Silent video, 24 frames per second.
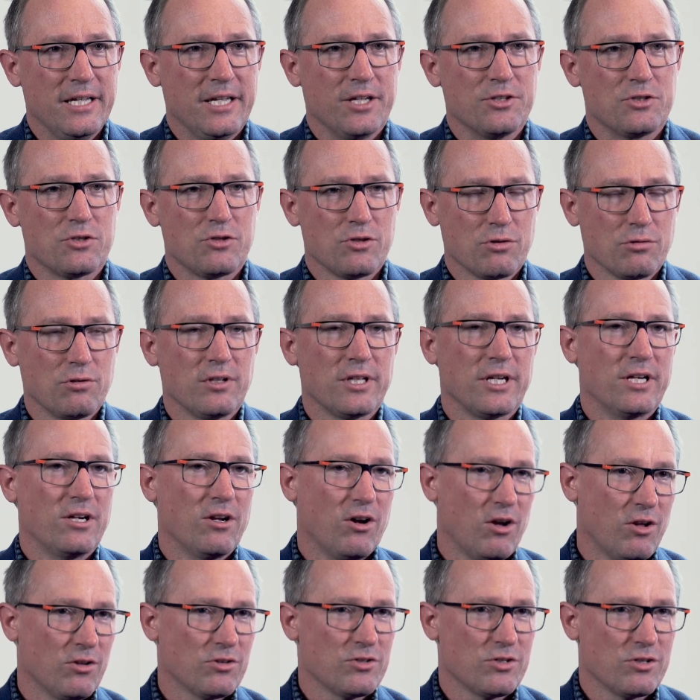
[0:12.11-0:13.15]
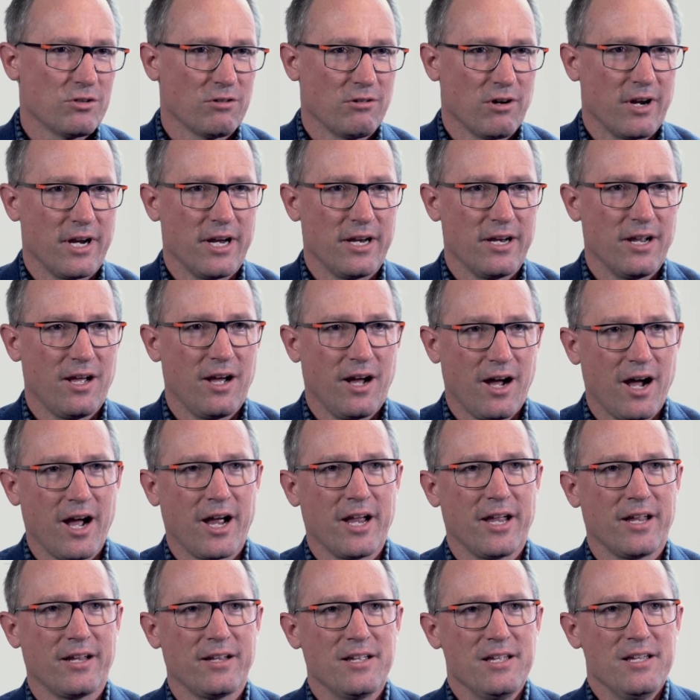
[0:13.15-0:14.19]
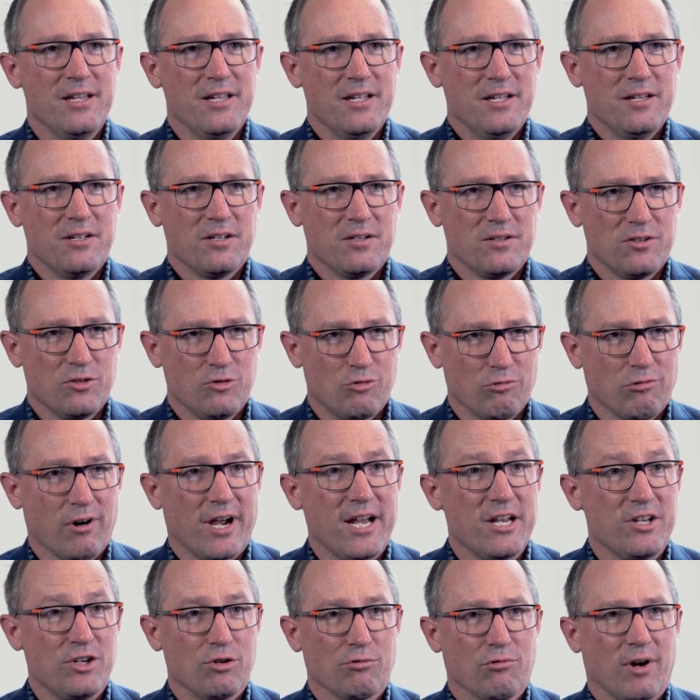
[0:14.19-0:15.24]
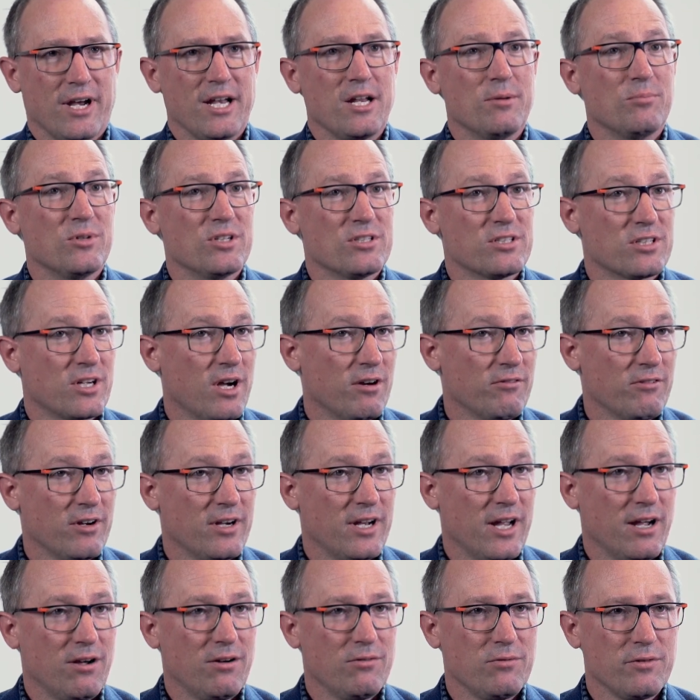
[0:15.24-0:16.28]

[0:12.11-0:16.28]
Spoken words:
It's truly an ultra-grade, high-grade uranium discovery now.